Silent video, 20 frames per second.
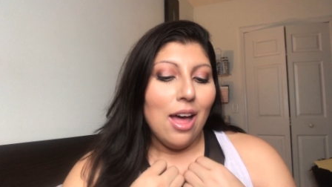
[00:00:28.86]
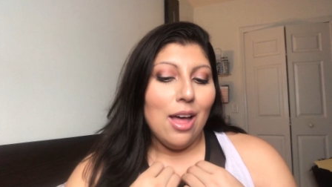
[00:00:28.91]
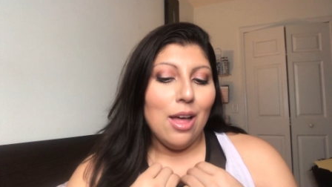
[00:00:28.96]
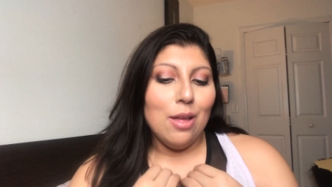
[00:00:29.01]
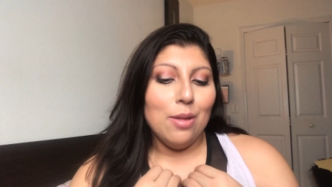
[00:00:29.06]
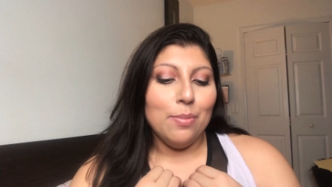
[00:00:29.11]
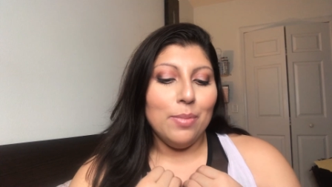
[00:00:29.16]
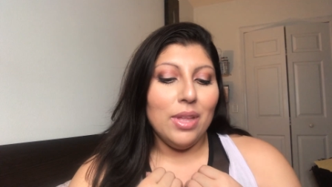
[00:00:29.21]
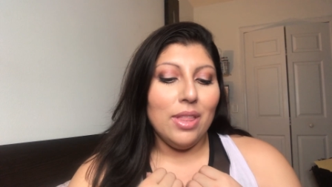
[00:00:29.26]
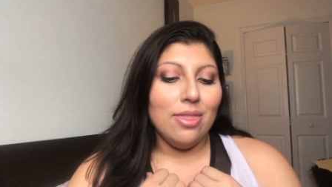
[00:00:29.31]

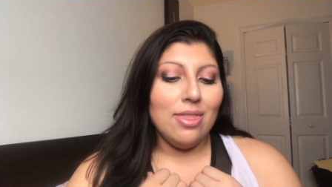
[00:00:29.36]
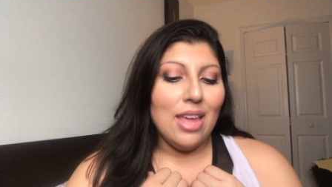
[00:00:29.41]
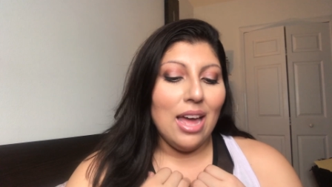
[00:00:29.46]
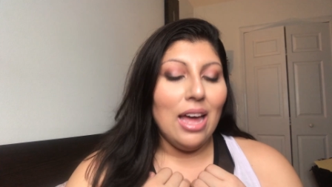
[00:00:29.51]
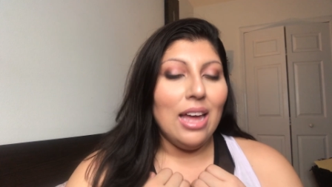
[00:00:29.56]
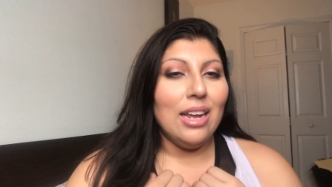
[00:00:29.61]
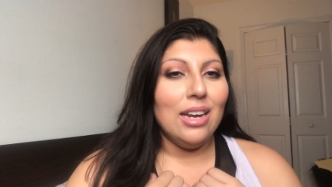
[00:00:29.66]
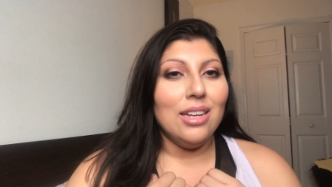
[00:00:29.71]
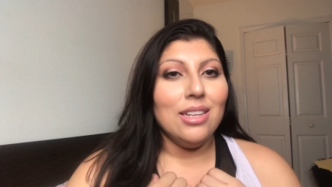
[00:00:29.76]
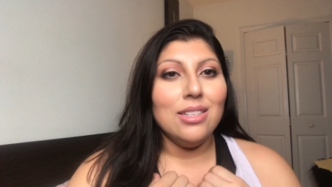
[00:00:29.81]

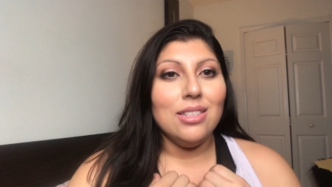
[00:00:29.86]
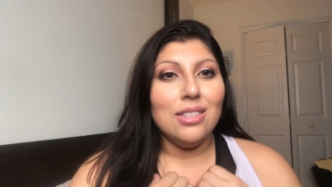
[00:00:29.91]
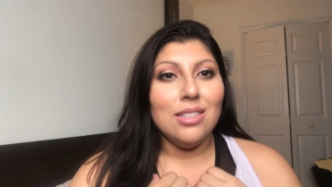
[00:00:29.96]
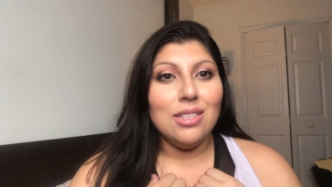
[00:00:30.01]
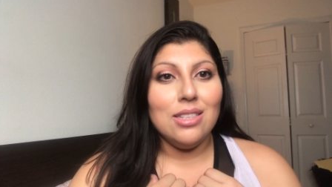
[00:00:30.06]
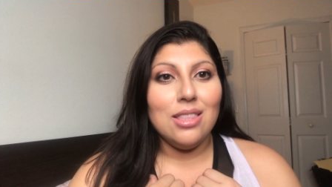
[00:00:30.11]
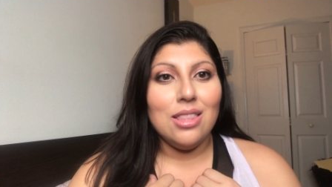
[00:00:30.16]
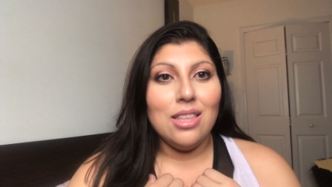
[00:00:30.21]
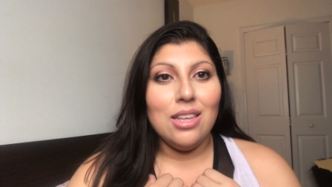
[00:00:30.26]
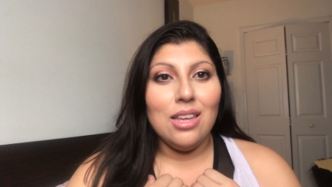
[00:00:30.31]
That is
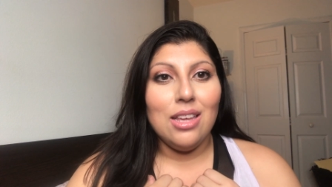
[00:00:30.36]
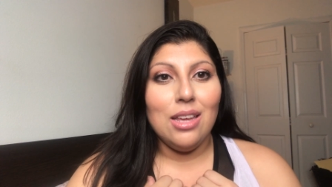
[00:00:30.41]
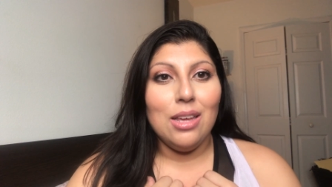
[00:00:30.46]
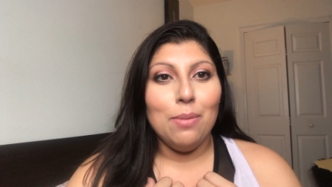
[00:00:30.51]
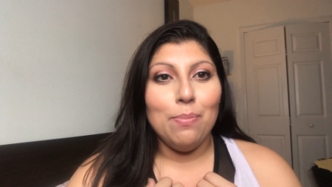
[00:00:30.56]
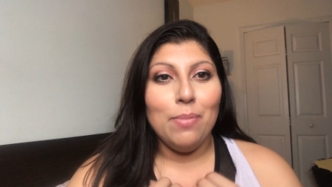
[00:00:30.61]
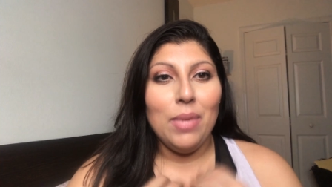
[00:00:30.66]
the